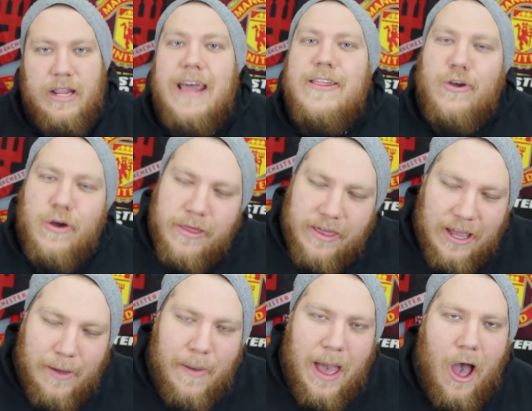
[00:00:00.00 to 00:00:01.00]
The other good
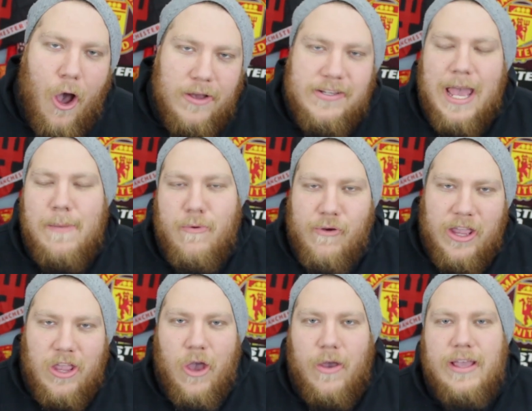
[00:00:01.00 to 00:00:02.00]
thing about Jose
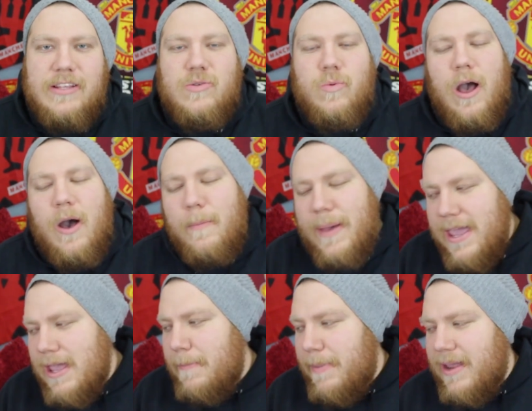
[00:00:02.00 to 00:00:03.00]
Mourinho is, well,
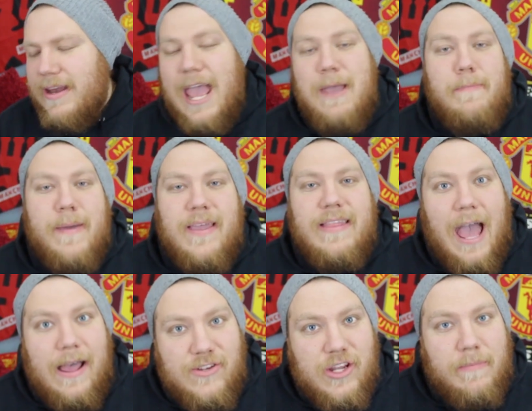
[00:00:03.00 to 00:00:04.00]
being a big name, being
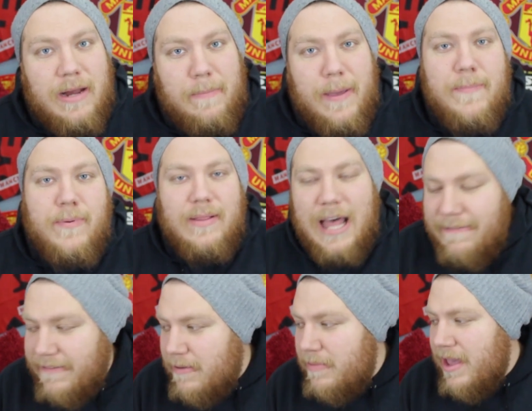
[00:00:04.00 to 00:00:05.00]
that so many people
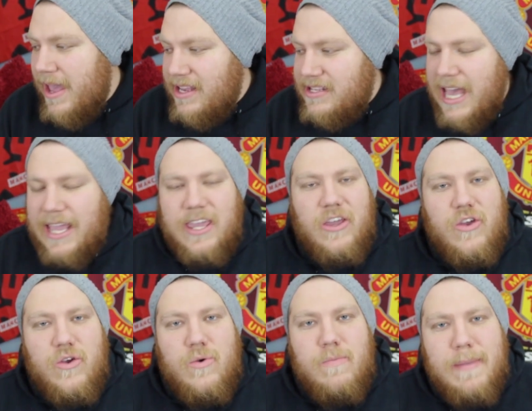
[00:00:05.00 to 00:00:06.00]
love him, is that
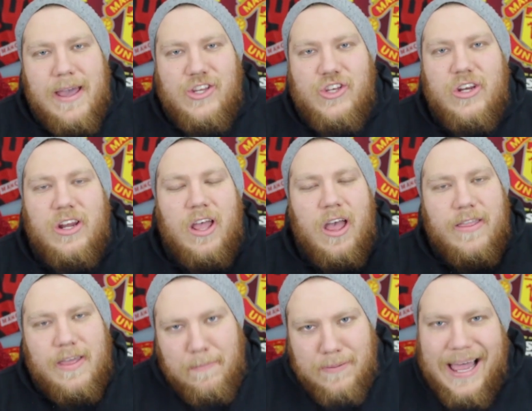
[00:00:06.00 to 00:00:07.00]
can you imagine
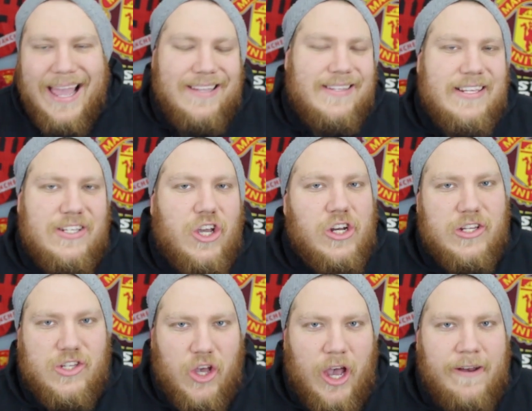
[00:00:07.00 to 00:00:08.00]
the players he's going to
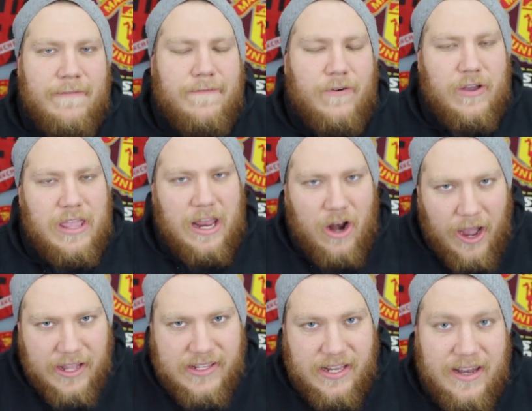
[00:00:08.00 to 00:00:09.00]
sign for
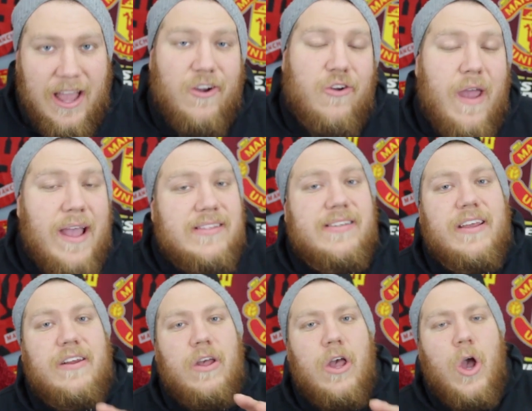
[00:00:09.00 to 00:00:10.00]
United? Now,
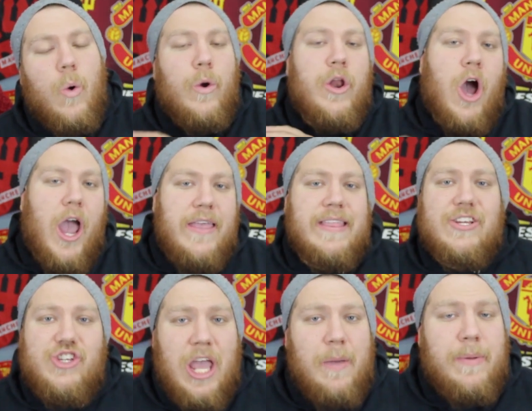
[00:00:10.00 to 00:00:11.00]
granted, we're not in the
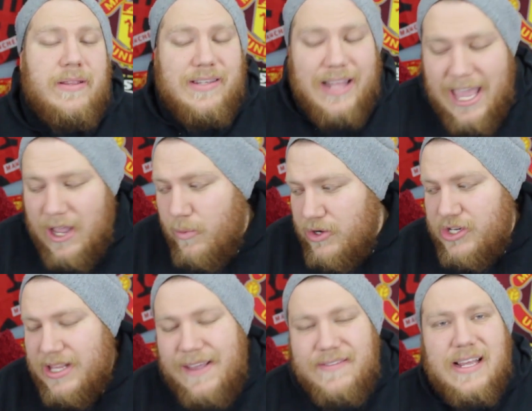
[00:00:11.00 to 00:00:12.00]
Champions League,
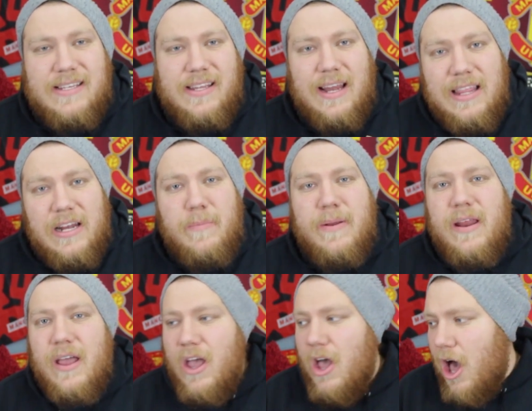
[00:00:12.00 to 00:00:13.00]
which leaves us in a little bit
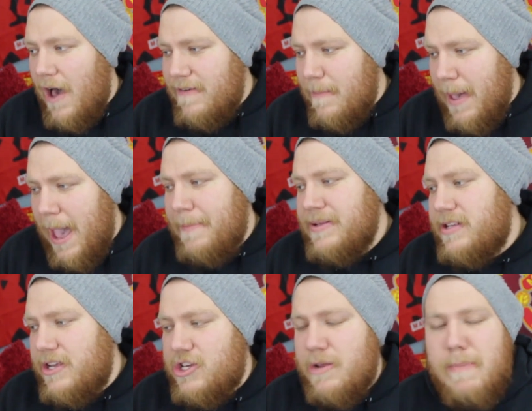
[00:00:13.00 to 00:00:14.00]
of a bad
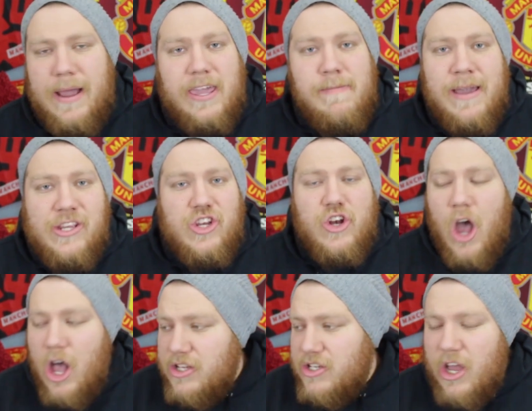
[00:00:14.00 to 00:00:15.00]
position, but can you imagine
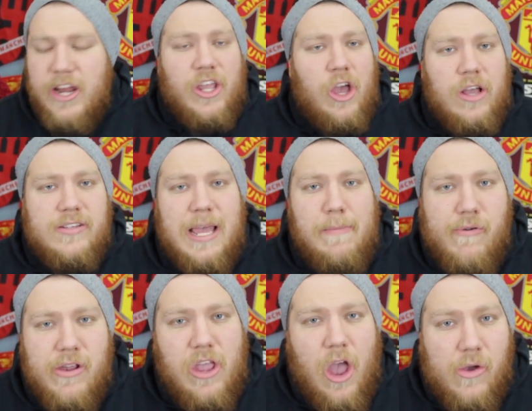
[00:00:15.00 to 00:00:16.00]
not signing Jose
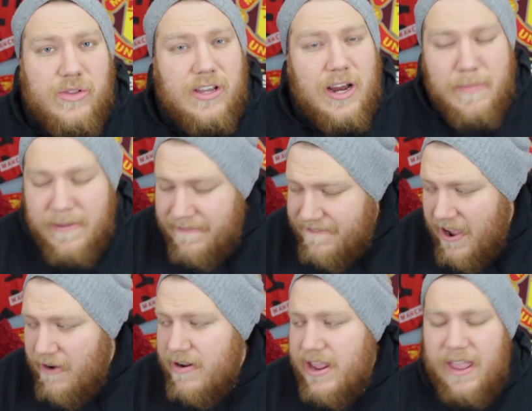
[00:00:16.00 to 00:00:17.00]
Mourinho? It's going to be
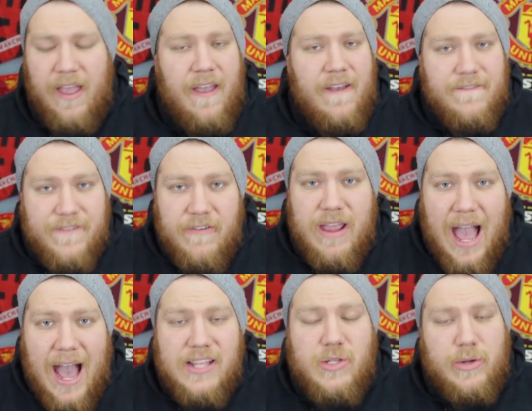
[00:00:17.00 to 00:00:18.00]
very, very
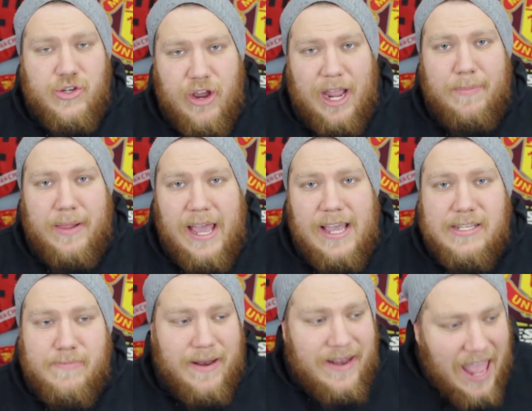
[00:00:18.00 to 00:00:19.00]
hard to attract
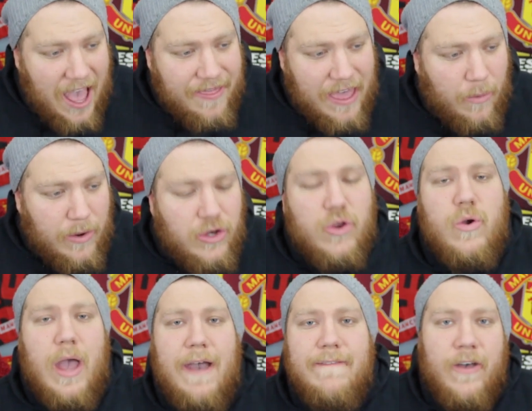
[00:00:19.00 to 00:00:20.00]
players, but now that we do
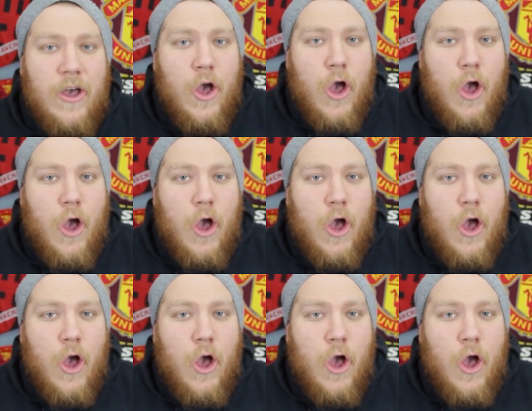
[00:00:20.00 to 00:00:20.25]
have